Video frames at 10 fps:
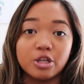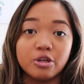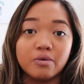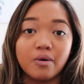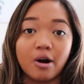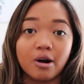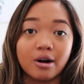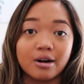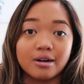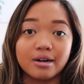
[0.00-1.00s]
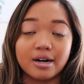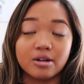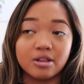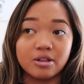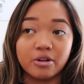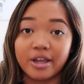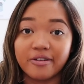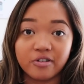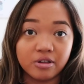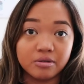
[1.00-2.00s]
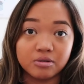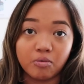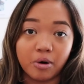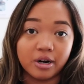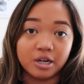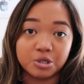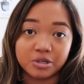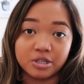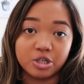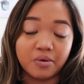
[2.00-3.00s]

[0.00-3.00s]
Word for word: you are looking for those 100,